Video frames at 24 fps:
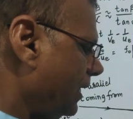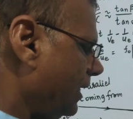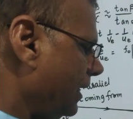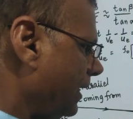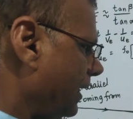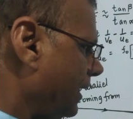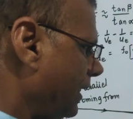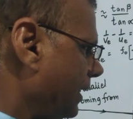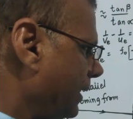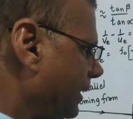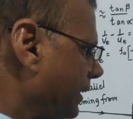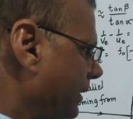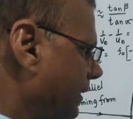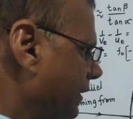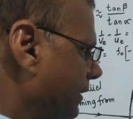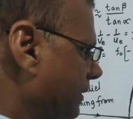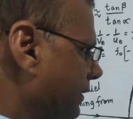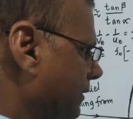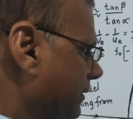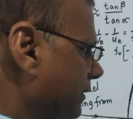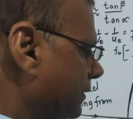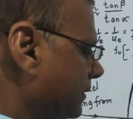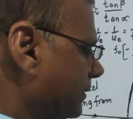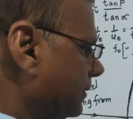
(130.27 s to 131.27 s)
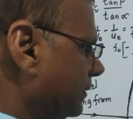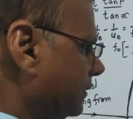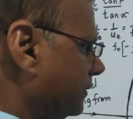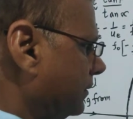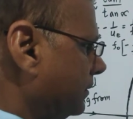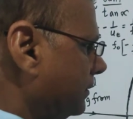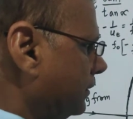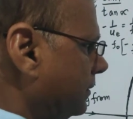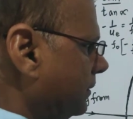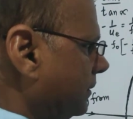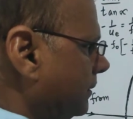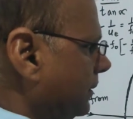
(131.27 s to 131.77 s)
and
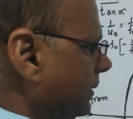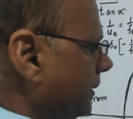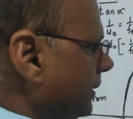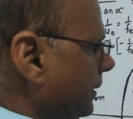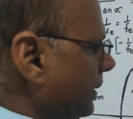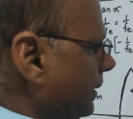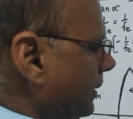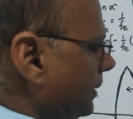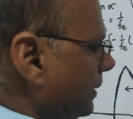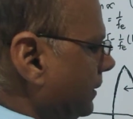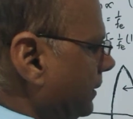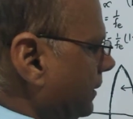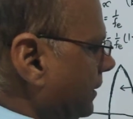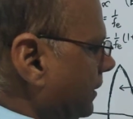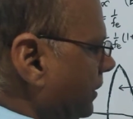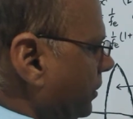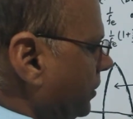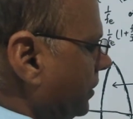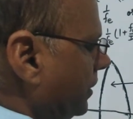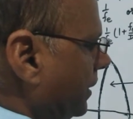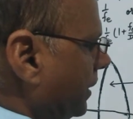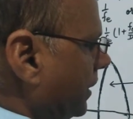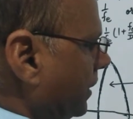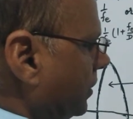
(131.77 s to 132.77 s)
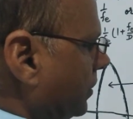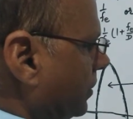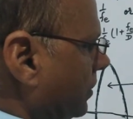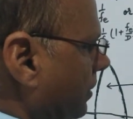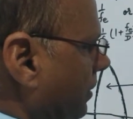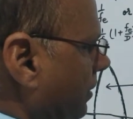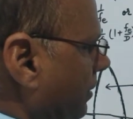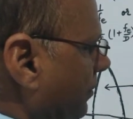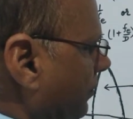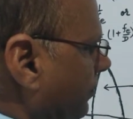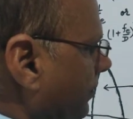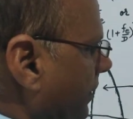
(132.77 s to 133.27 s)
the distance
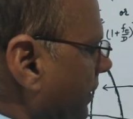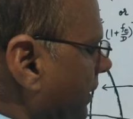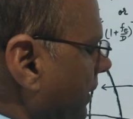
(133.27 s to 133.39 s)
of